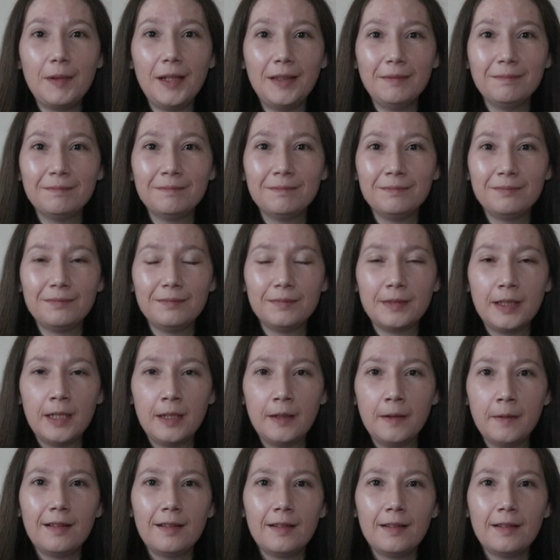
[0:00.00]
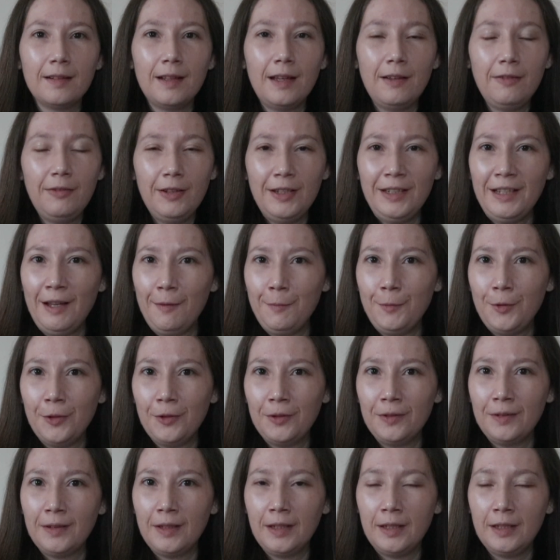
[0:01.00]
me. I think I'm
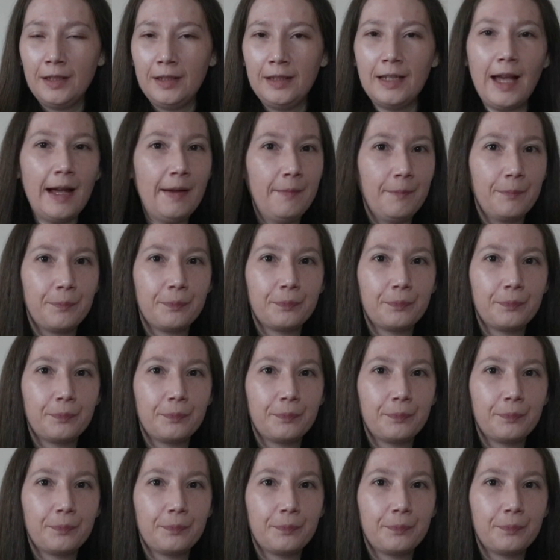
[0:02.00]
done. Yeah.